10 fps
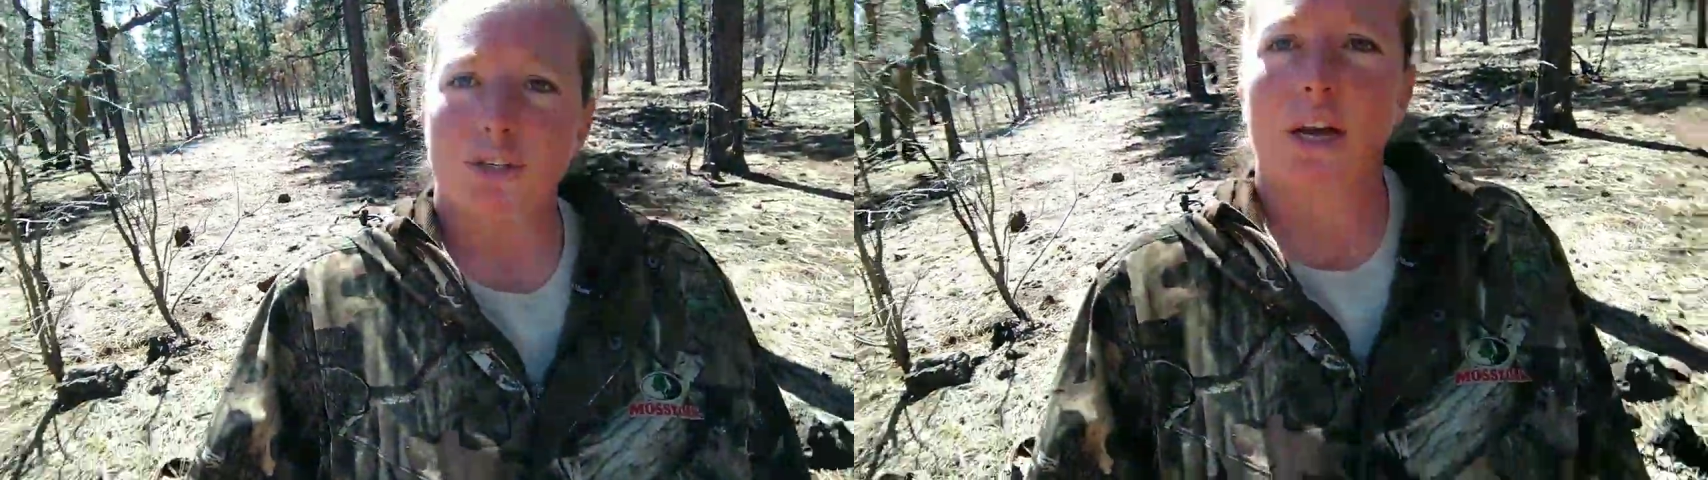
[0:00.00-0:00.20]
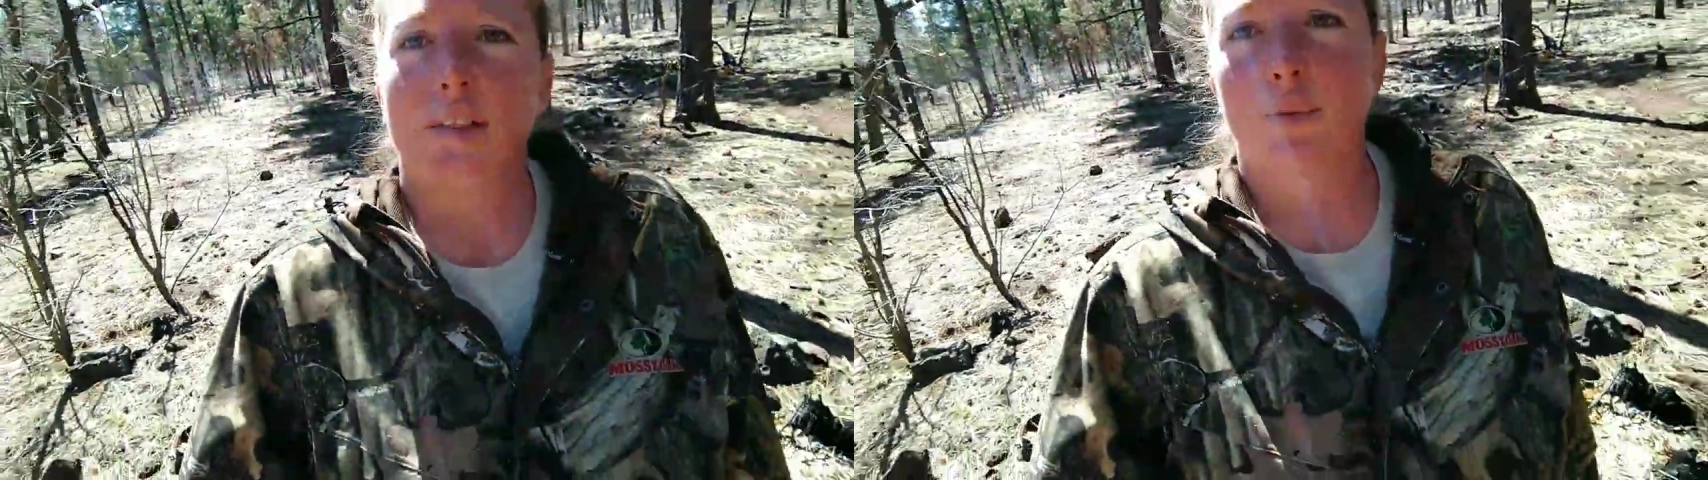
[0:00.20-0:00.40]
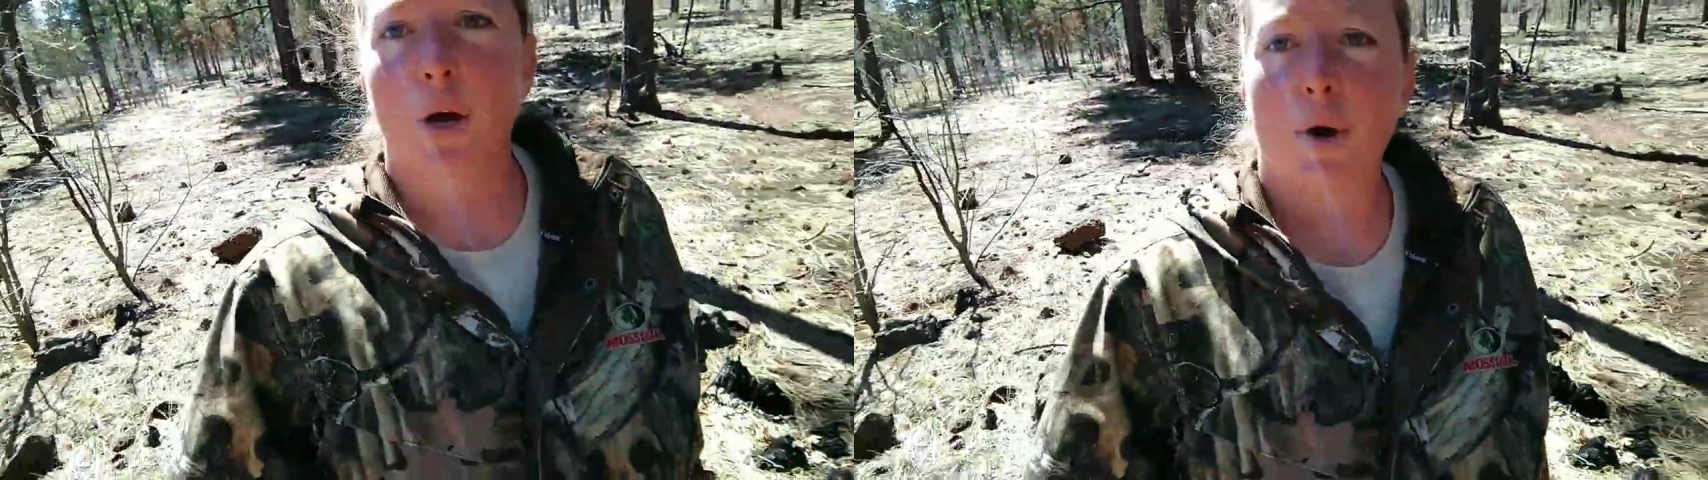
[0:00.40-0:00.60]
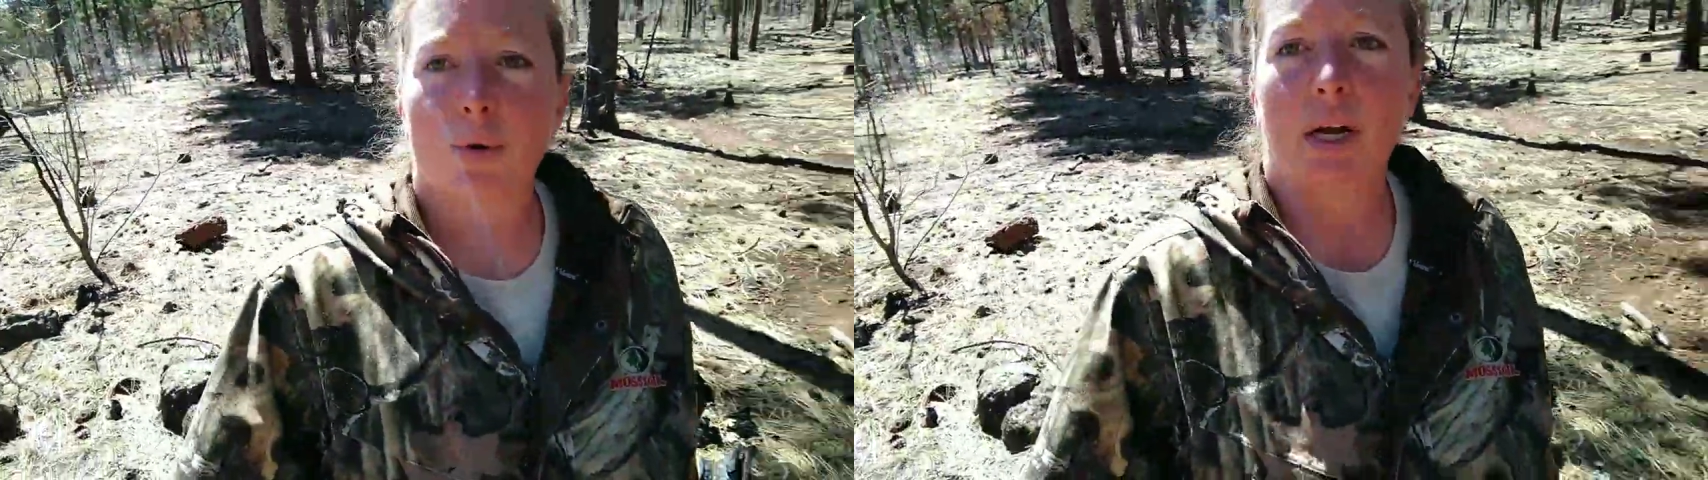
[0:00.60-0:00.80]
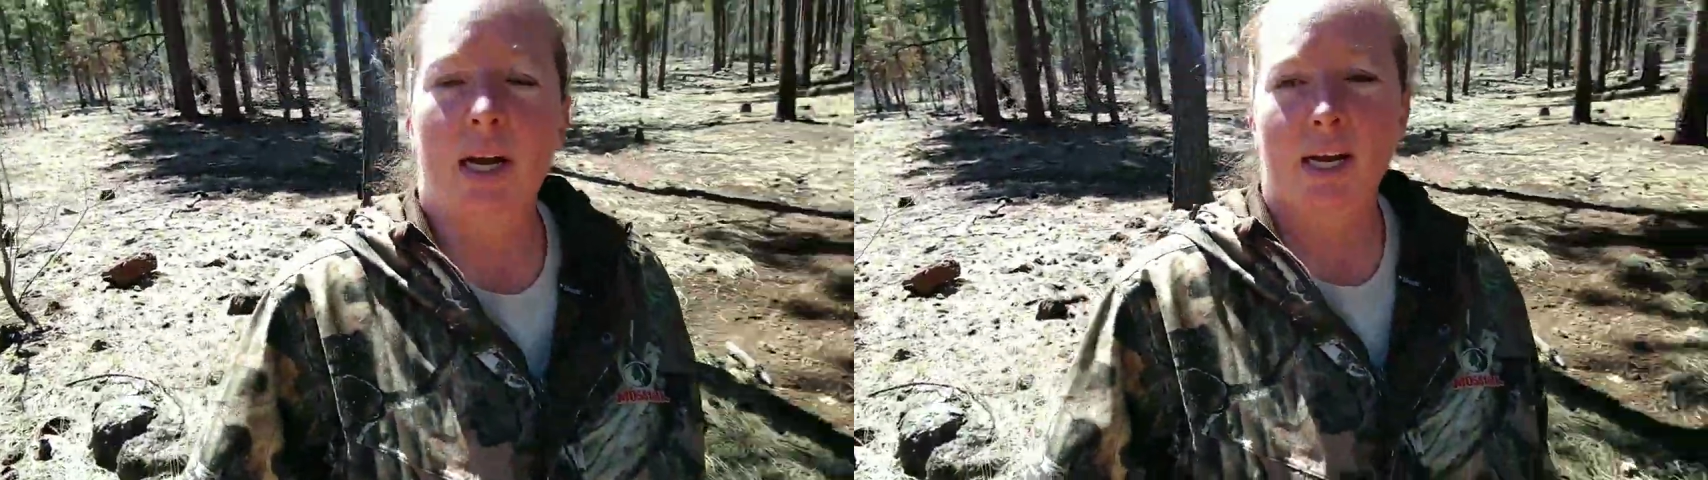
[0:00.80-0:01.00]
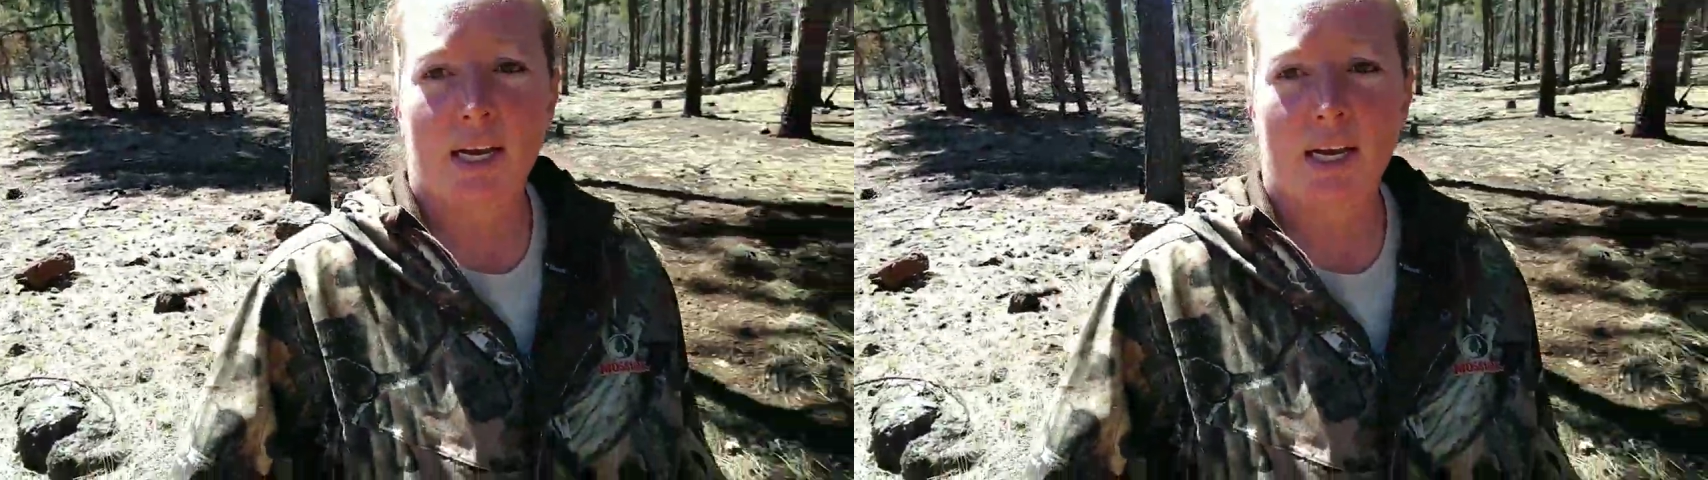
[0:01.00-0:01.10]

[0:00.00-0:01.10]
down the road